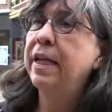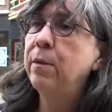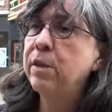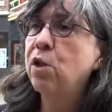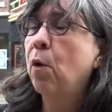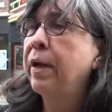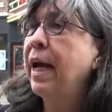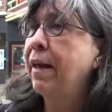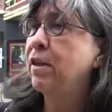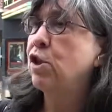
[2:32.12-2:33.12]
He was going
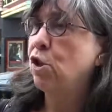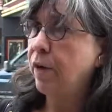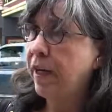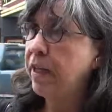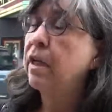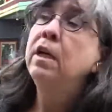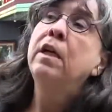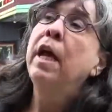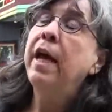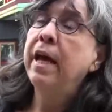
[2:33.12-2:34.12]
on the street
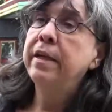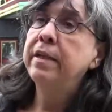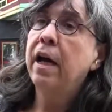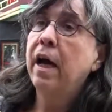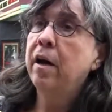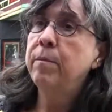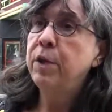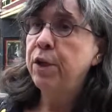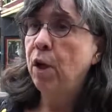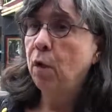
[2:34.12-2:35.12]
and,
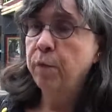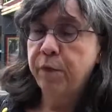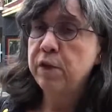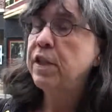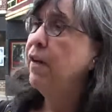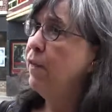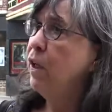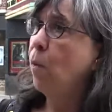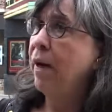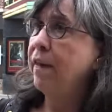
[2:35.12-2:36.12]
first
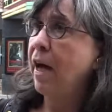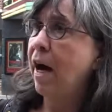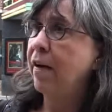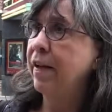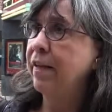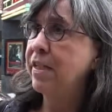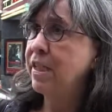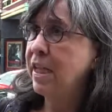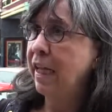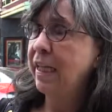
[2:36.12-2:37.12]
giving away the art and then
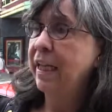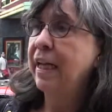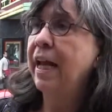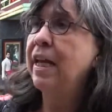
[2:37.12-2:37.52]
selling it.